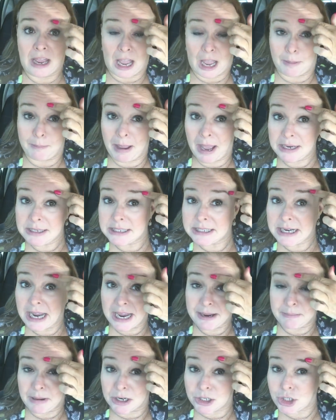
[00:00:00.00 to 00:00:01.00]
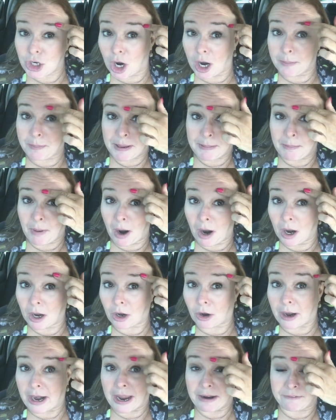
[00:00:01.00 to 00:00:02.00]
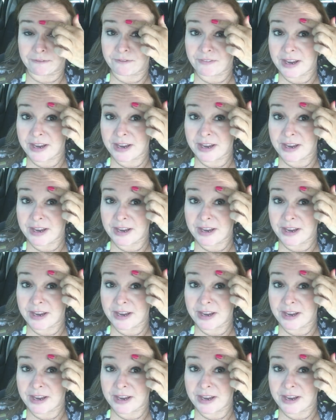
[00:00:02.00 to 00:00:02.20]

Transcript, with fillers: I'm about to take my Sharpie marker out and